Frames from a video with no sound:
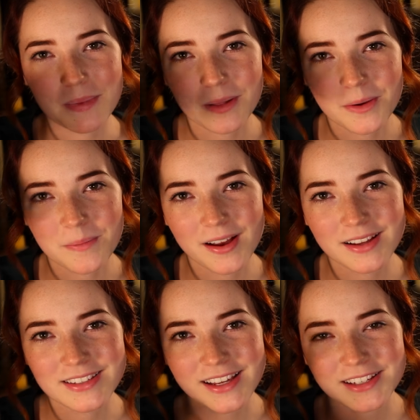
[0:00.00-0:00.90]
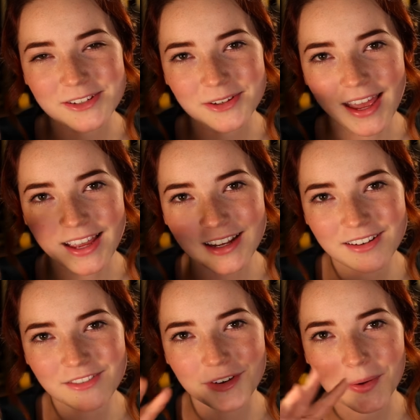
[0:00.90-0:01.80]
pillow moss as you can
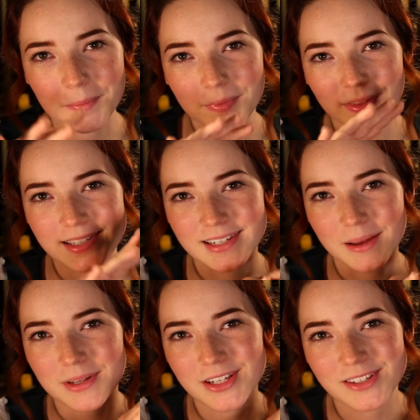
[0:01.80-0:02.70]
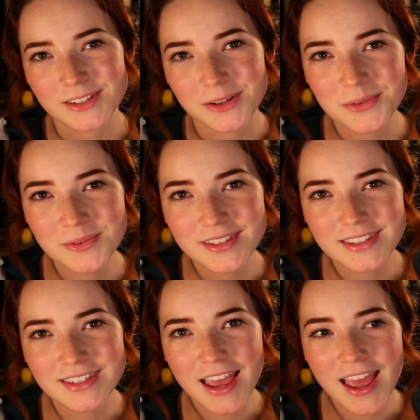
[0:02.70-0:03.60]
from the stepping
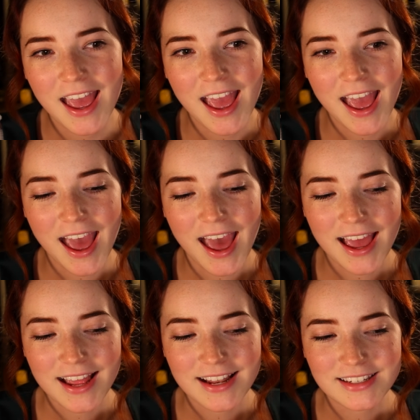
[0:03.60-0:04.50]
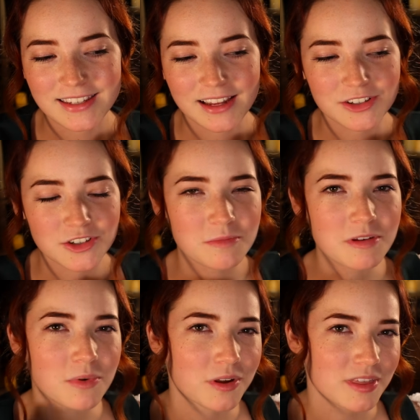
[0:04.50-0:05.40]
stones, and that should
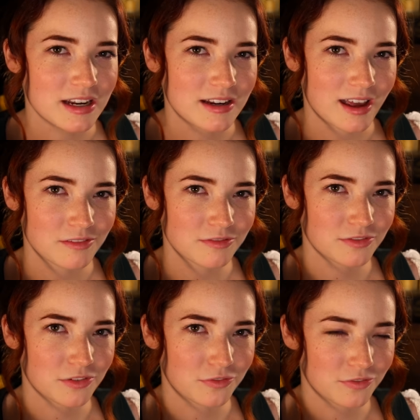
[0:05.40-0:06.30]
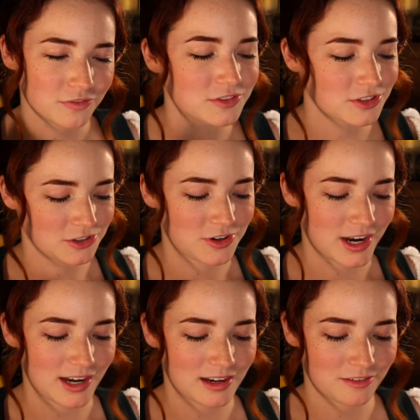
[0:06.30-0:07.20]
be more than enough to
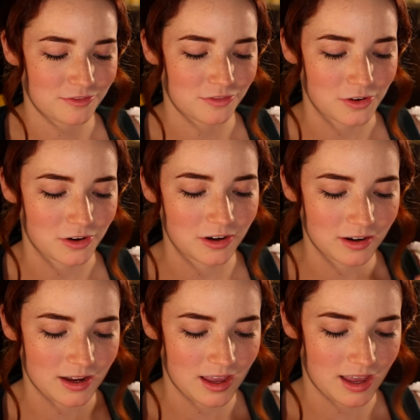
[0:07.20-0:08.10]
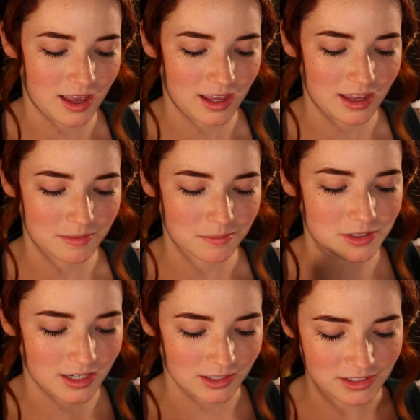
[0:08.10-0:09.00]
trade for a
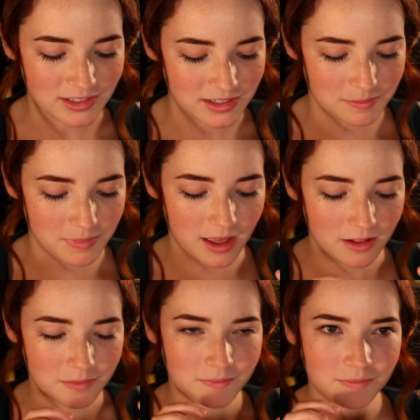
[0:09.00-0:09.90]
protection spell.